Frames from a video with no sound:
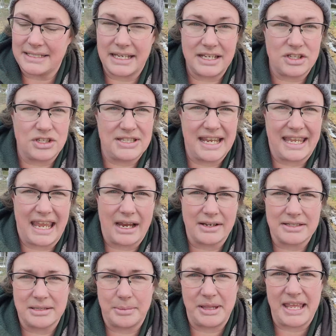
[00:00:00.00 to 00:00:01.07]
it should take care of
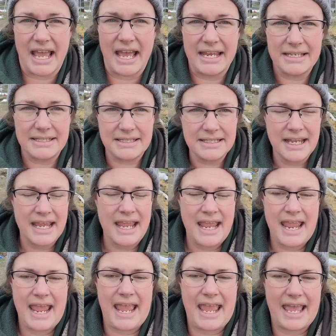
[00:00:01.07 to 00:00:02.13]
some of the ice,
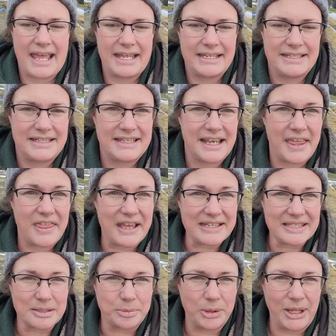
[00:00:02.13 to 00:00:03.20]
and that's
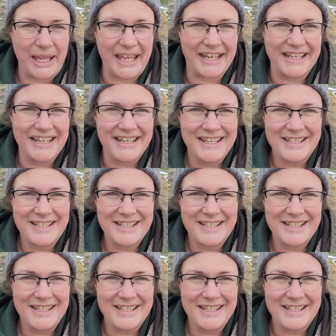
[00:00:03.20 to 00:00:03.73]
the plan.